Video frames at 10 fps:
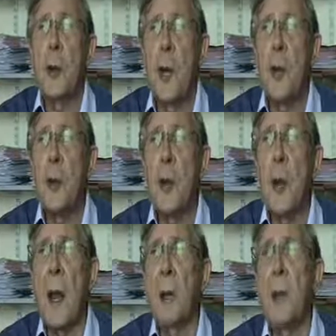
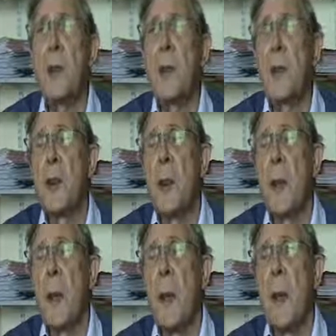Traditional language
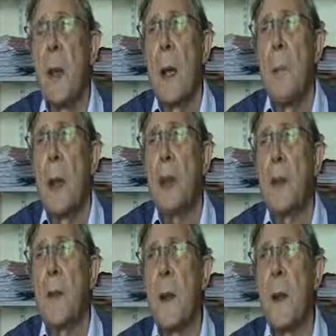teaching,
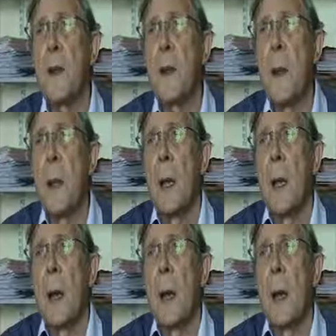much of it